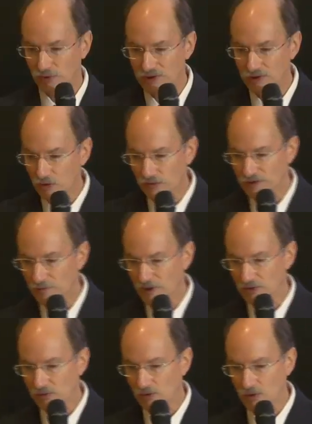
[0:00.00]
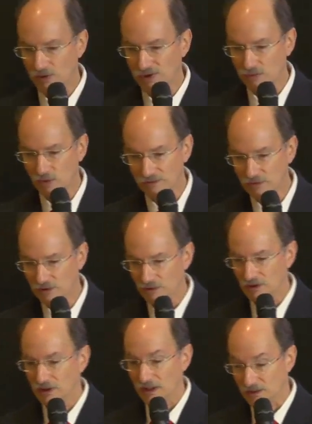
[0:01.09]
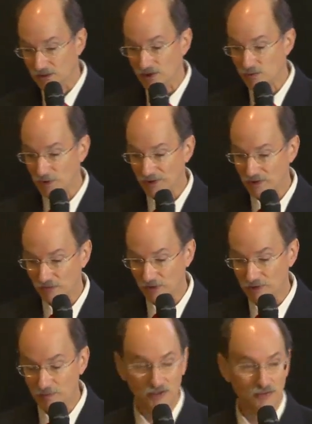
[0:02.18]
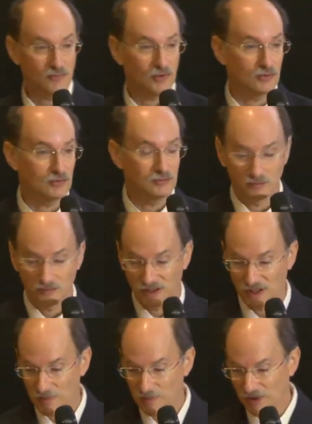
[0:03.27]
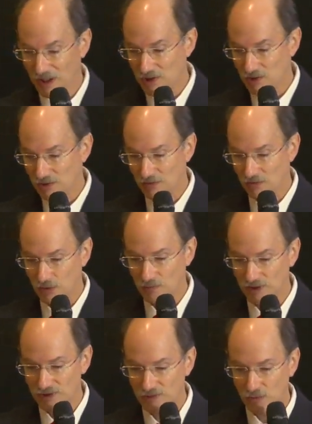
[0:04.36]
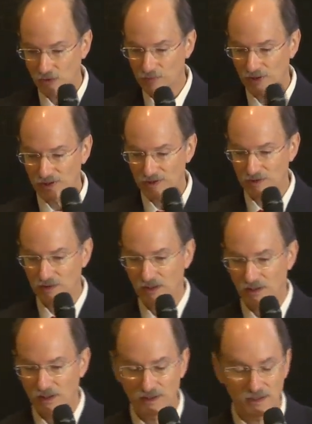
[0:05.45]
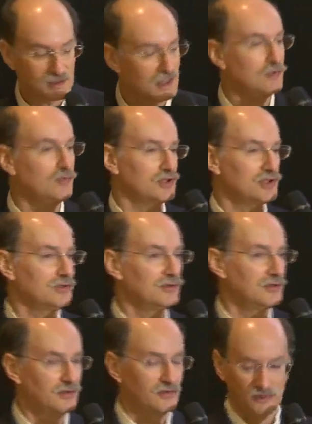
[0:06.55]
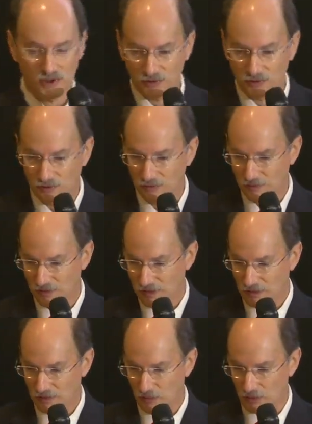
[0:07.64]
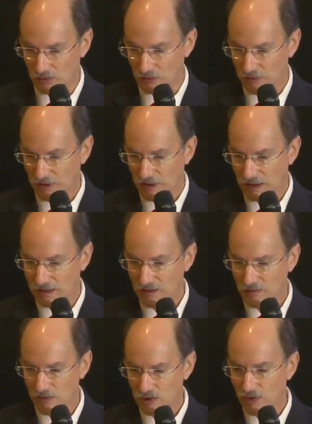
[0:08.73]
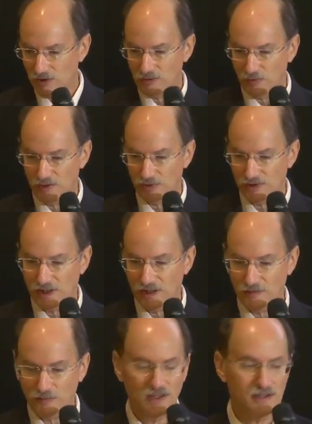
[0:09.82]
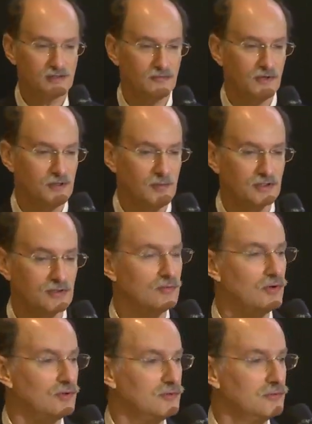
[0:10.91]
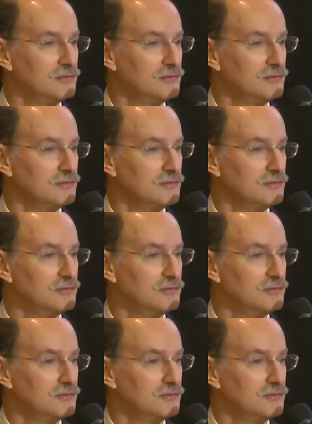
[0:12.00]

play no fundamental role whatsoever. It does play a fundamental role in the application of the formalism or plays a distinguished physical role. And the majority of people said it plays a fundamental role.